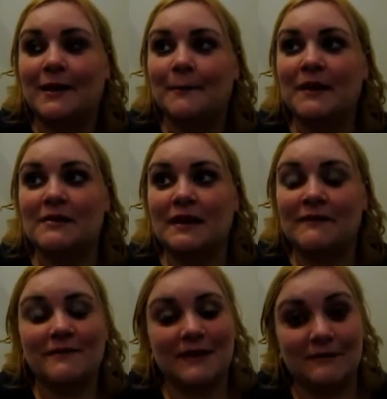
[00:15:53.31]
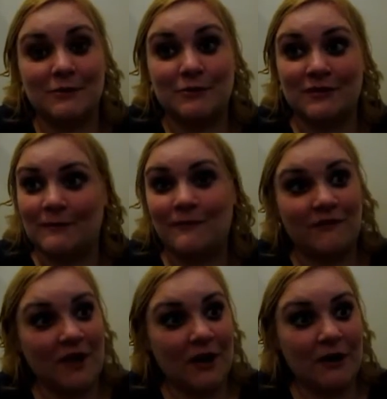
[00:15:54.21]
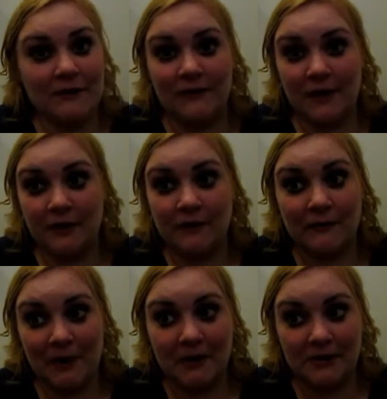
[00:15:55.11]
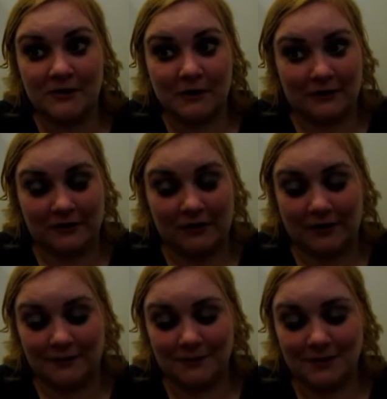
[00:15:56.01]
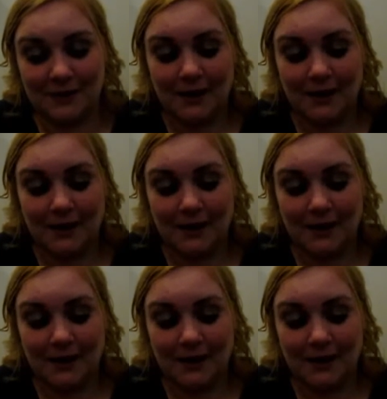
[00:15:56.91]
because I've lived through some very, very, very dark times.